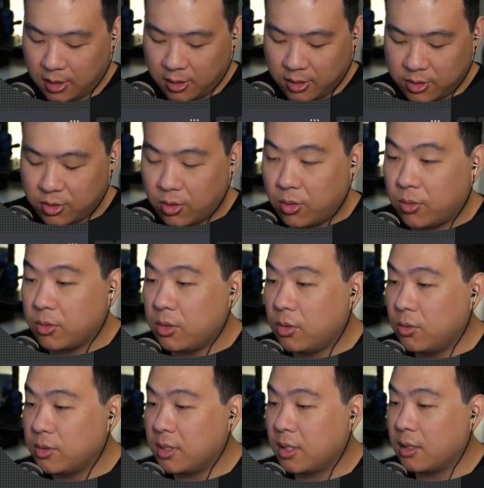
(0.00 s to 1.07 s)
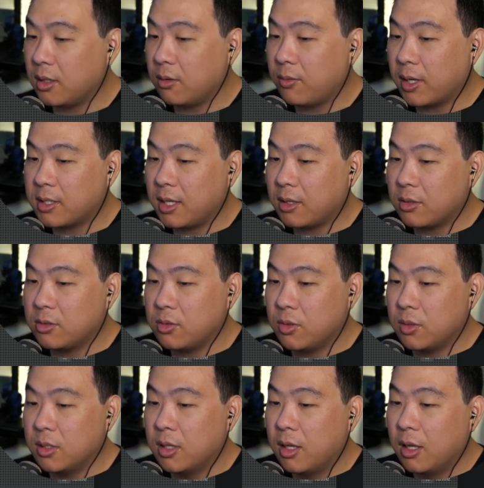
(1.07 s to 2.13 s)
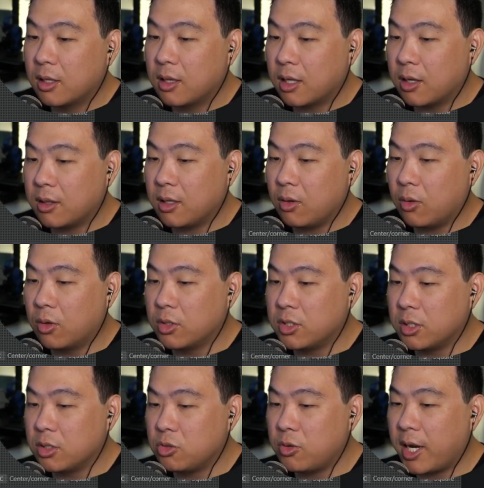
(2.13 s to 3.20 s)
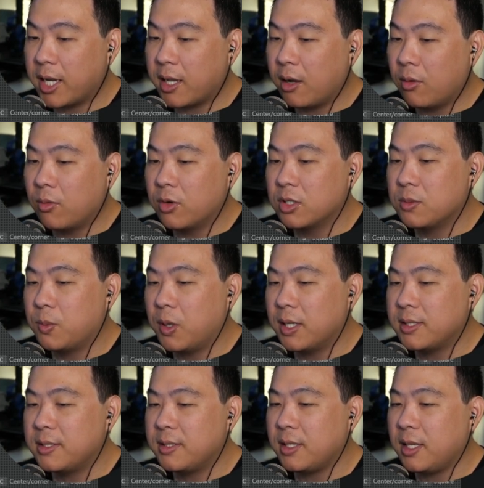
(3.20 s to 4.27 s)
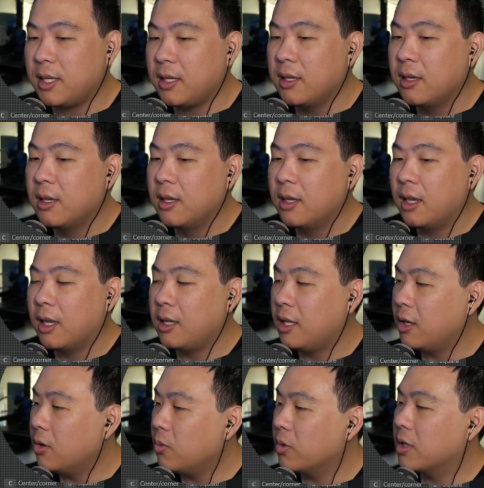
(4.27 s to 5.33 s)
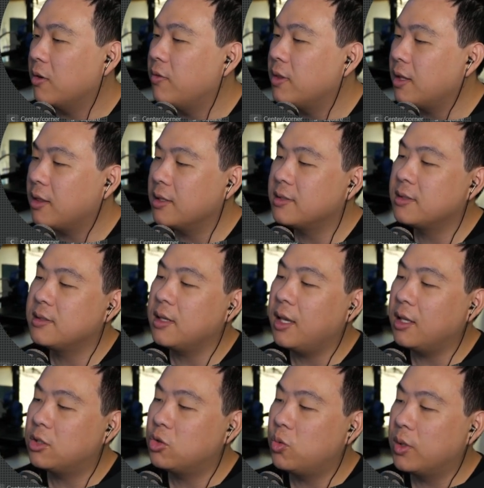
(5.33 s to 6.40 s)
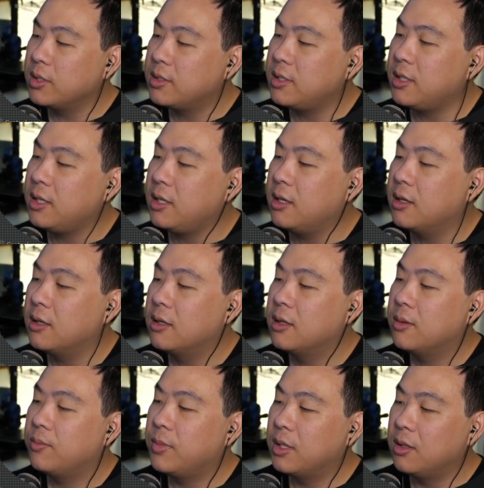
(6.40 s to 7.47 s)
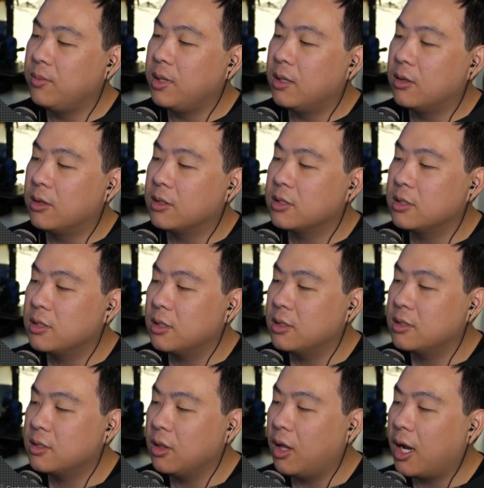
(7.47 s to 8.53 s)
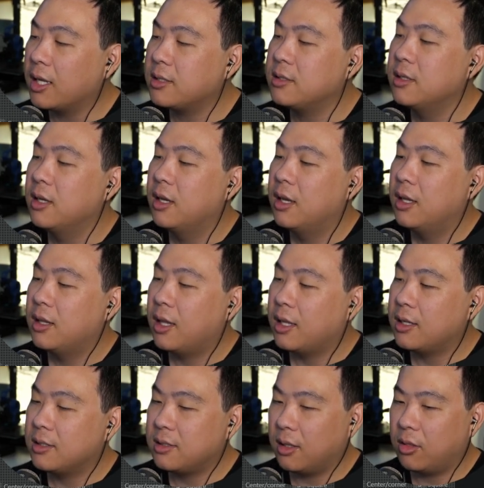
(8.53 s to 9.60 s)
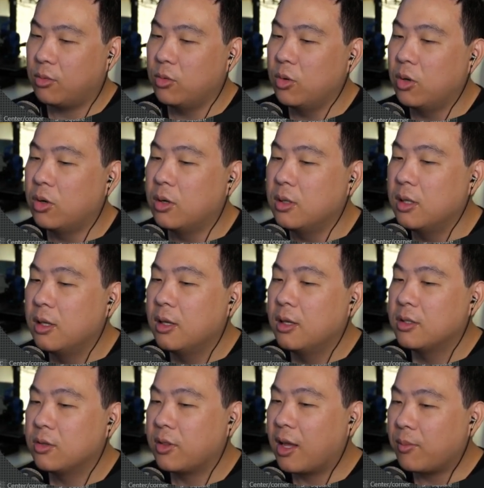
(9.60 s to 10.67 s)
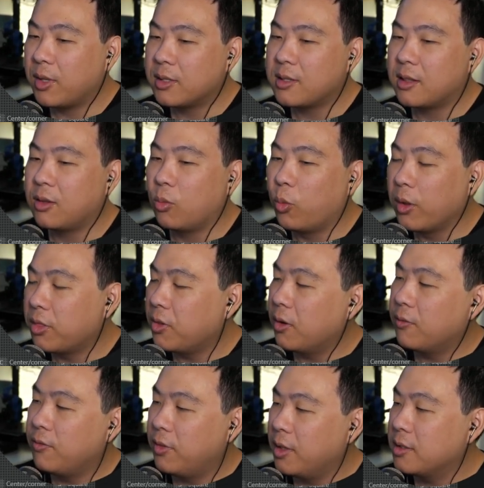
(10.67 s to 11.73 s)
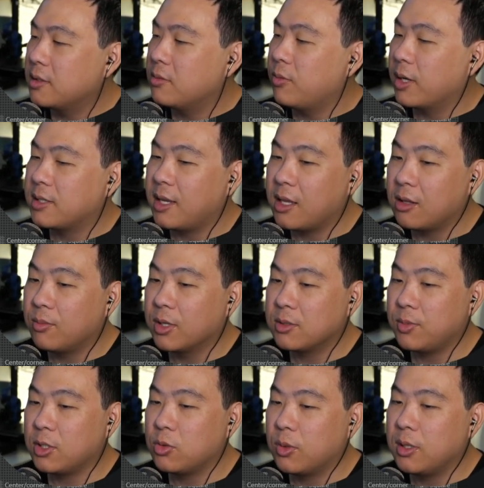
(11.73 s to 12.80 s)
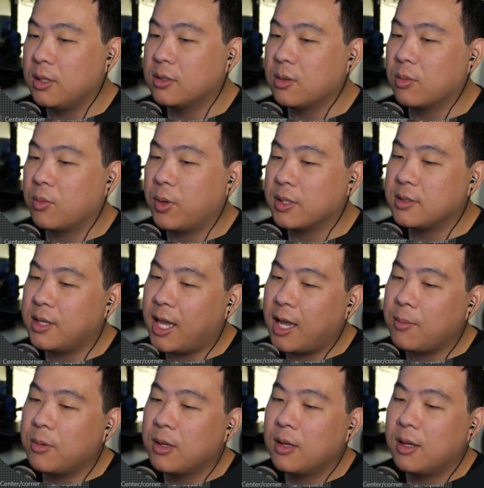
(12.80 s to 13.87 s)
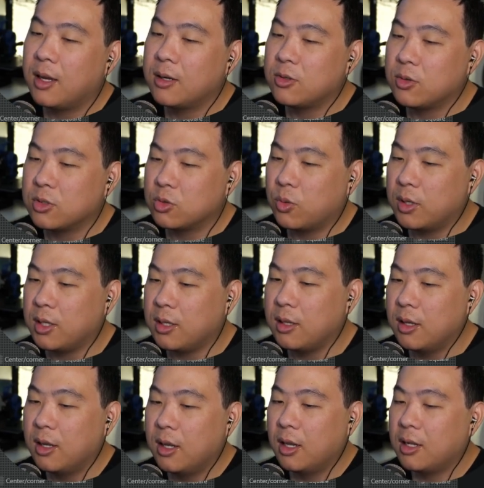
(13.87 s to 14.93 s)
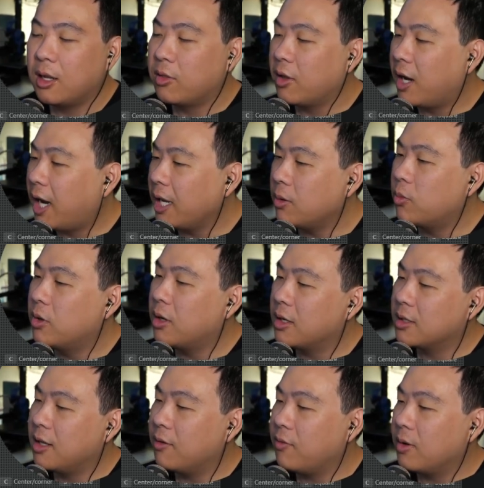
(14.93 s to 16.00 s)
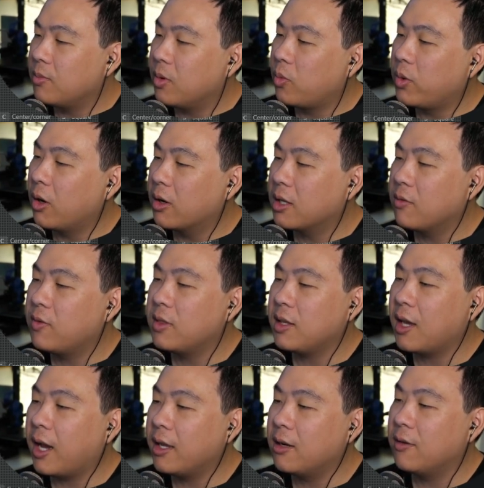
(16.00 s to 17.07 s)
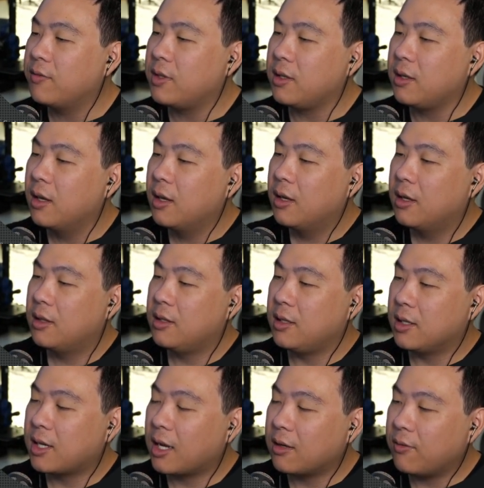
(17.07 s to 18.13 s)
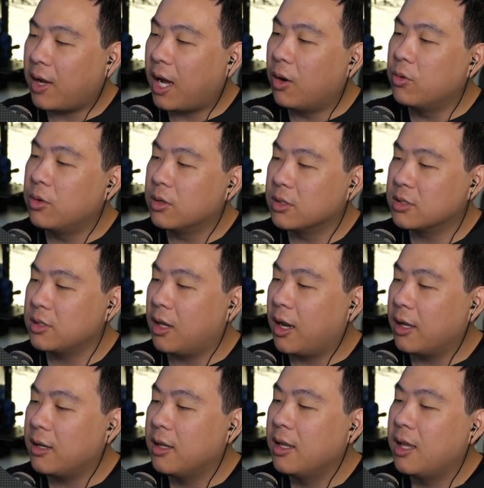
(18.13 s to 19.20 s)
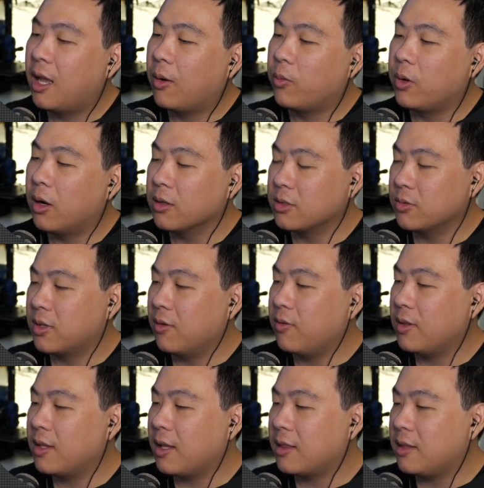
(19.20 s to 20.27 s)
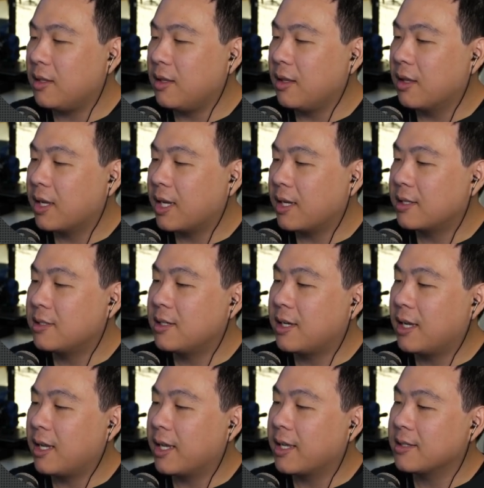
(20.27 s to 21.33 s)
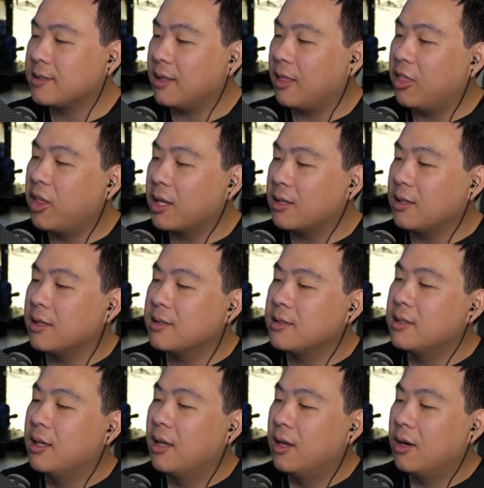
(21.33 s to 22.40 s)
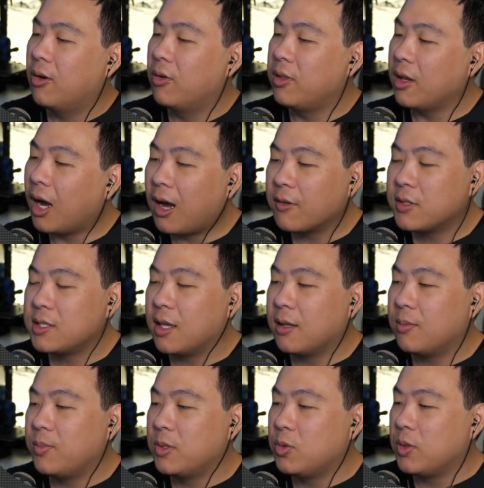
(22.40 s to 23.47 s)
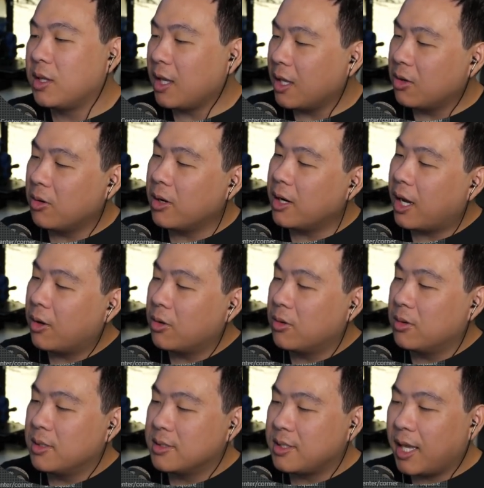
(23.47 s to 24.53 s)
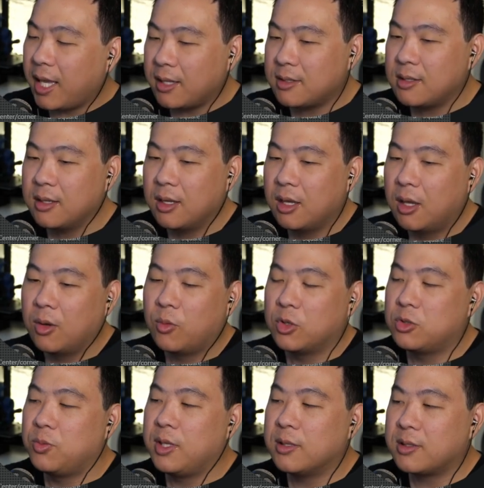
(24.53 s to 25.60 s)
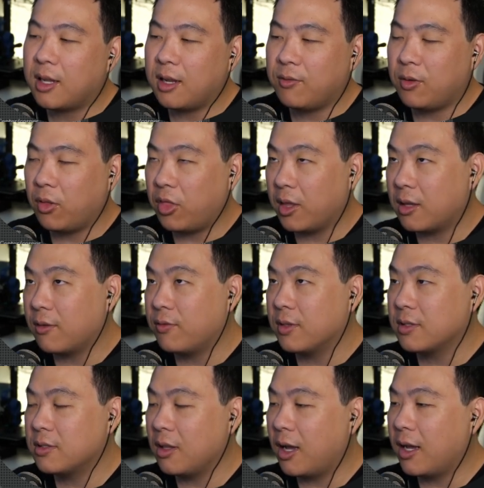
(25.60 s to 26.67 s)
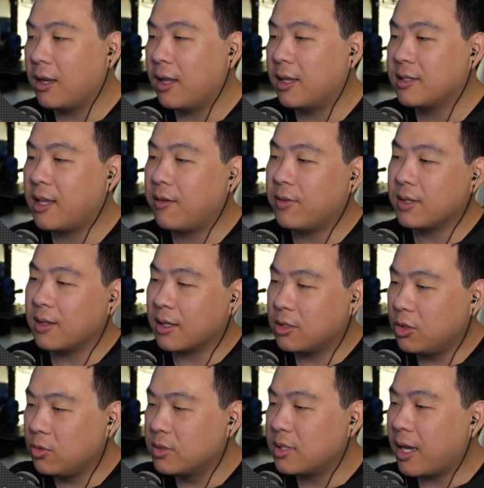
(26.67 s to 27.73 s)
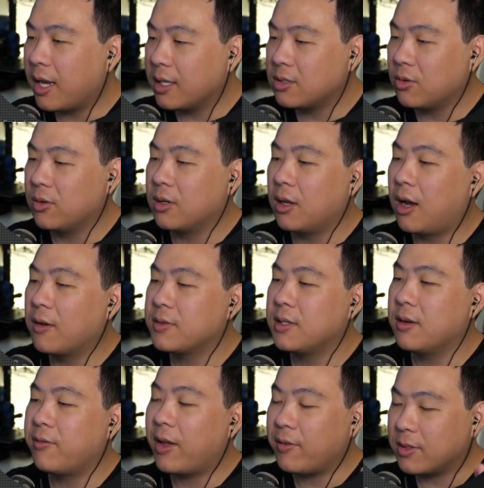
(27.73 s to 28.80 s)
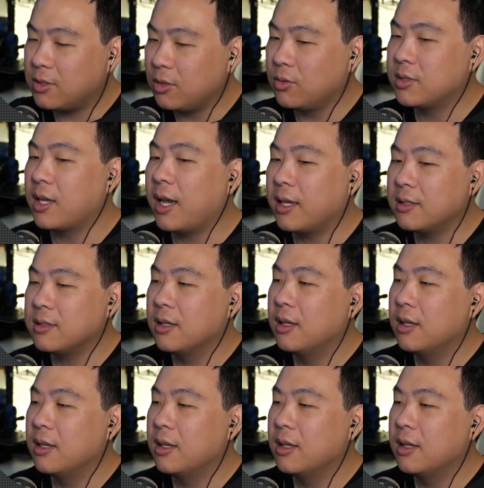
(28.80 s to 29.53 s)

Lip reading: So using the rectangle tool, click on the origin, drag outwards, press C, and here we're given that this is a 20 millimeters slot. That is a through hole. So that means that the width of this rectangle must be 20. So I'm going to press tab, enter in 20. Now the height we're not given, but we are given the height of the kind of outer slot. And we're also given that the thickness or the offset between the inner and outer is 8, which means that if you think of the slot as having like 2 sides, or an offset of having 2 sides,